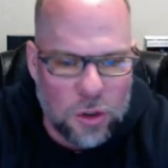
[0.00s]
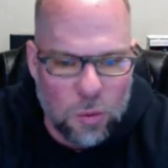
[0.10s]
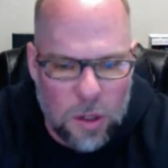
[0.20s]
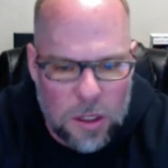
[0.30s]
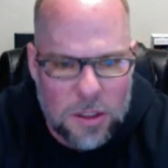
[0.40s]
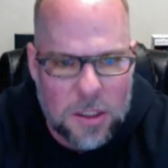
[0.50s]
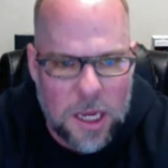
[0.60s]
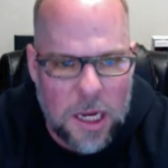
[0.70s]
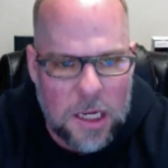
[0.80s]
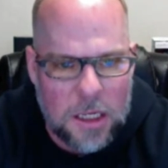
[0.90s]
in real
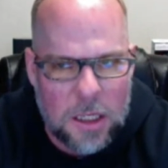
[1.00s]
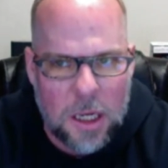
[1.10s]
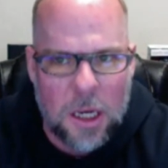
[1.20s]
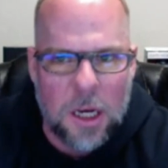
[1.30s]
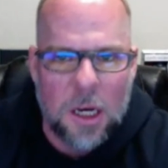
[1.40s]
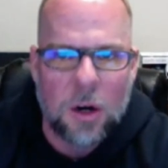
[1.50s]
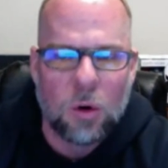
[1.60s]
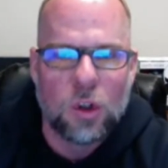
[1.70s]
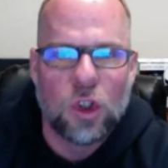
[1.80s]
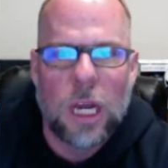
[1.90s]
estate,
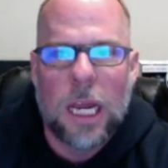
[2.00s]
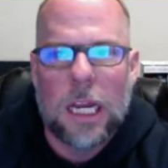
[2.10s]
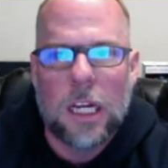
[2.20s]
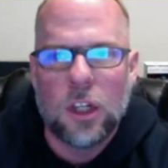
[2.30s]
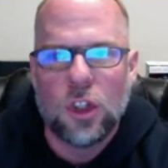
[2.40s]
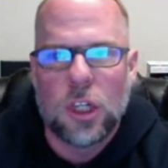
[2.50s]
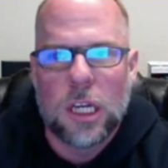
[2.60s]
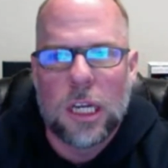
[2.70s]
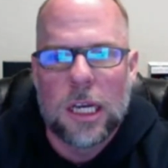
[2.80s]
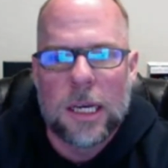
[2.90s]
or change
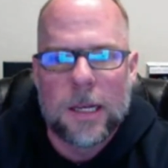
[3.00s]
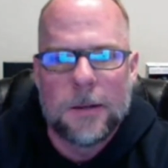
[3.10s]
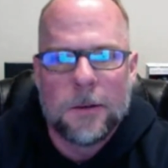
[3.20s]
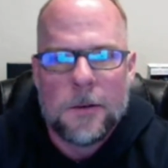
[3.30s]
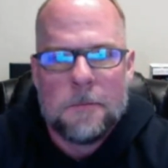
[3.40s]
in